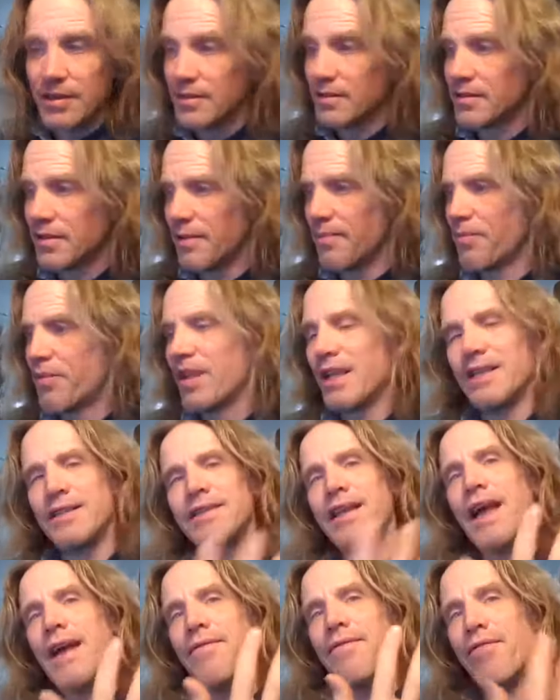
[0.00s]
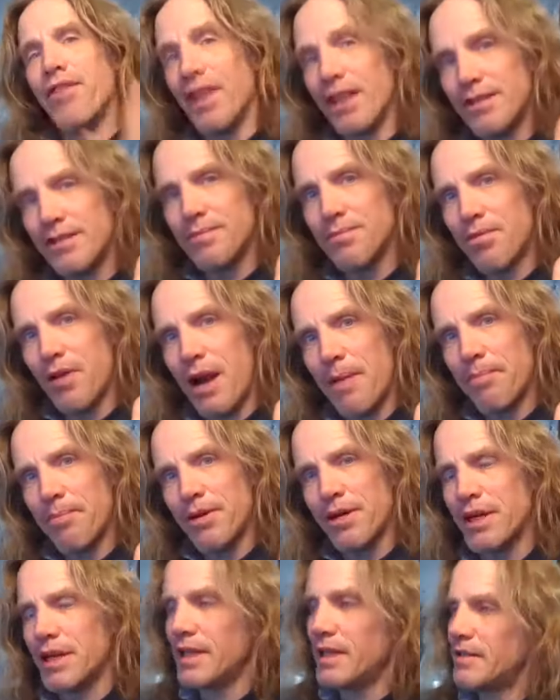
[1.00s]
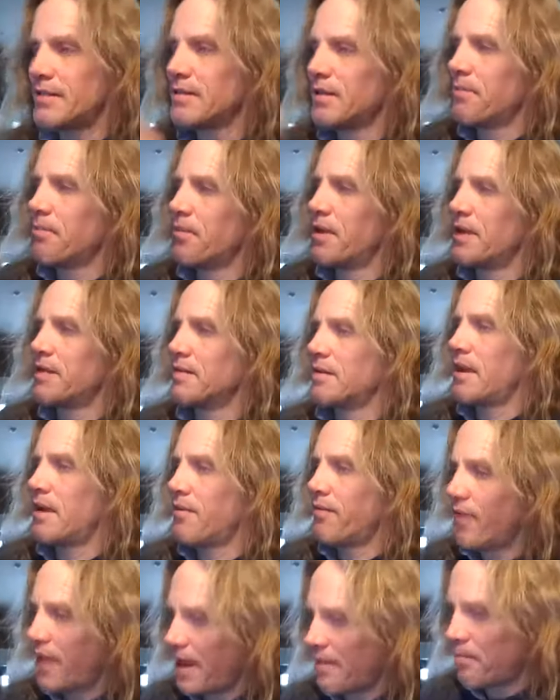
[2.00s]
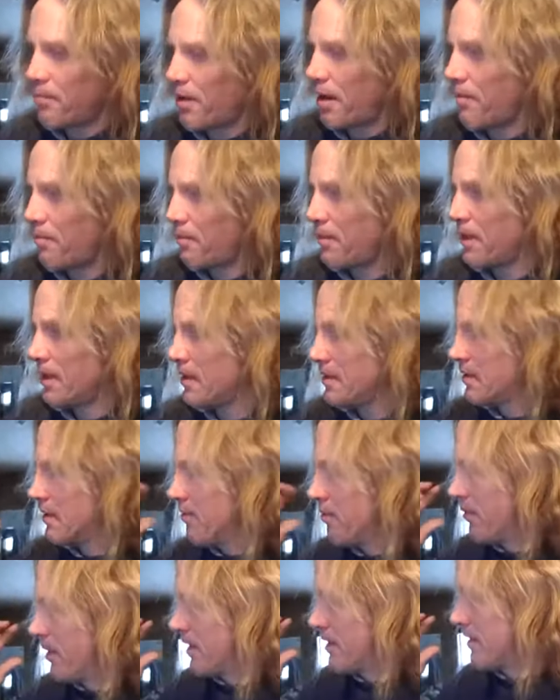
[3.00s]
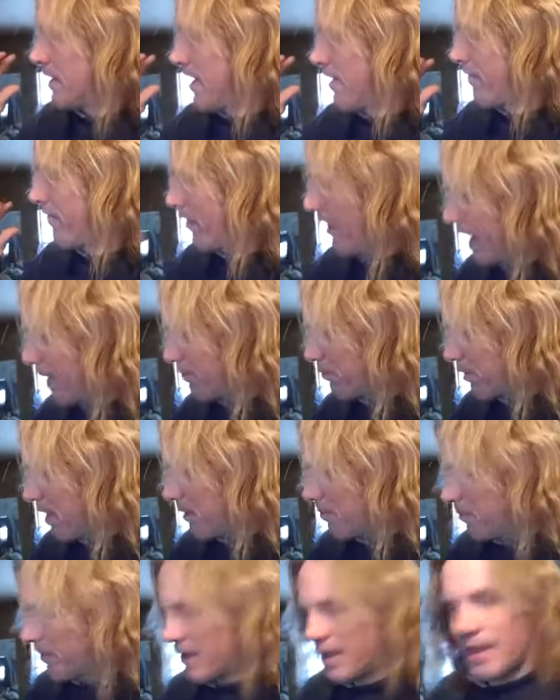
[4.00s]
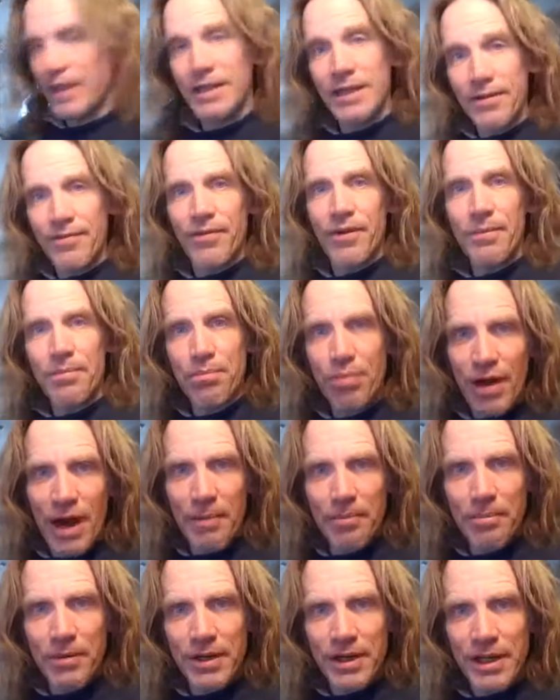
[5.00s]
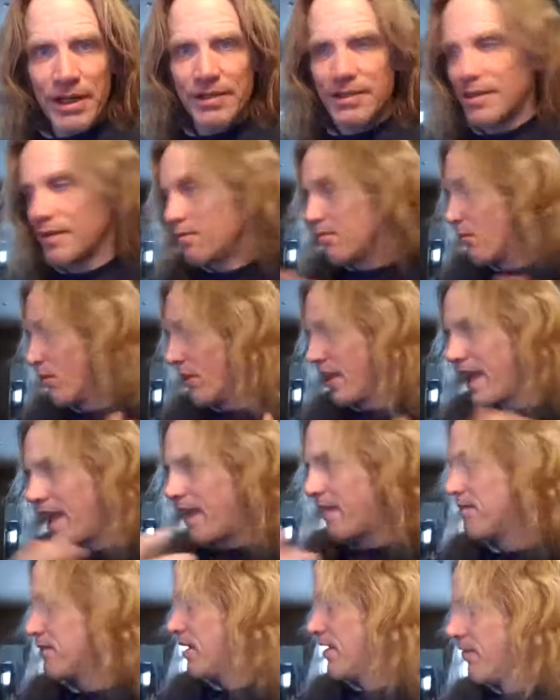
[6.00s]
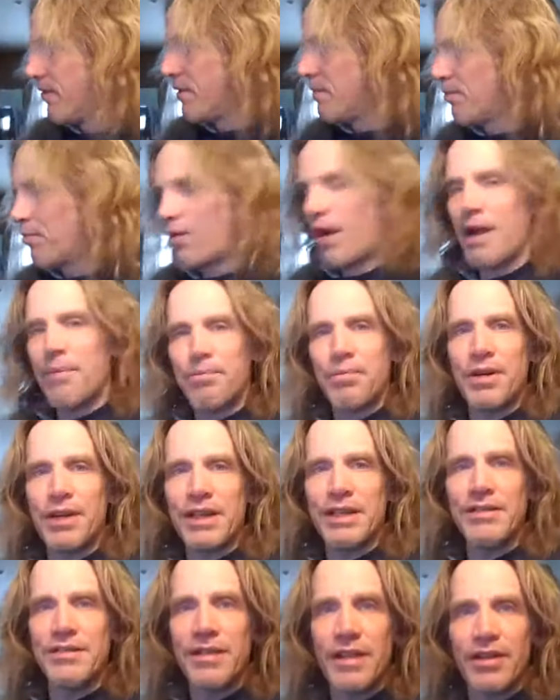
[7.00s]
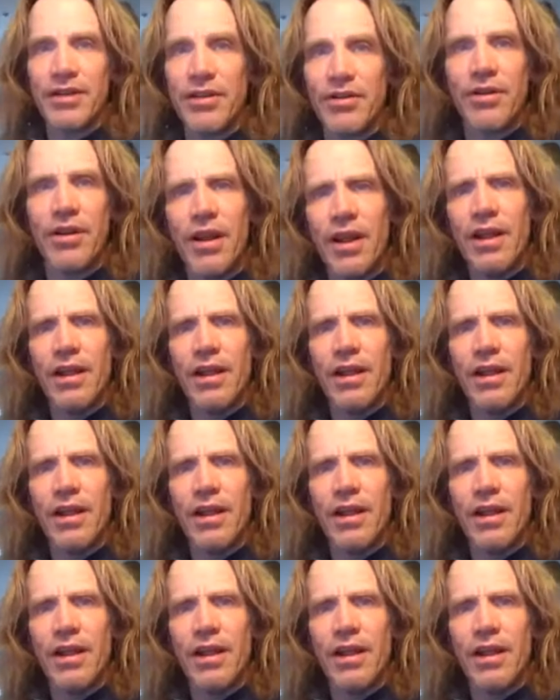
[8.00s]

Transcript: some things have this property, some things have that property, some things have that property, different properties. And when they have different properties that are,